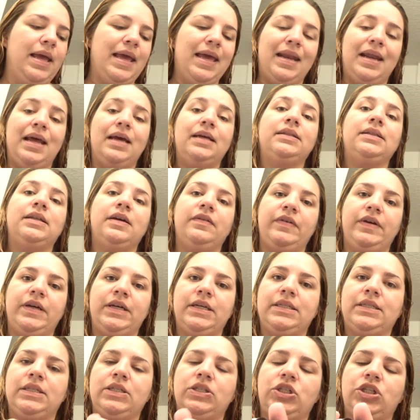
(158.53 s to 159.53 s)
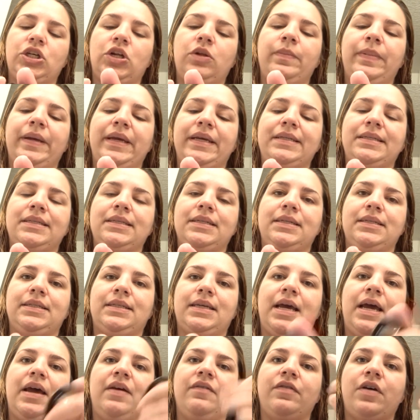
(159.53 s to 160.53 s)
and I love it. It's a gel base because
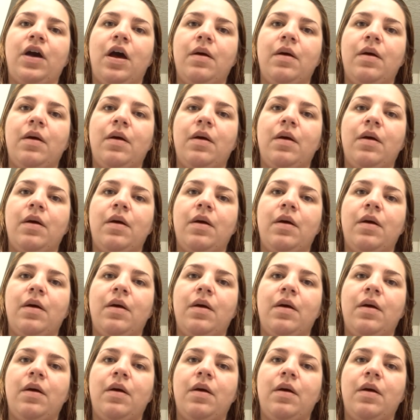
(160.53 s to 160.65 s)
I have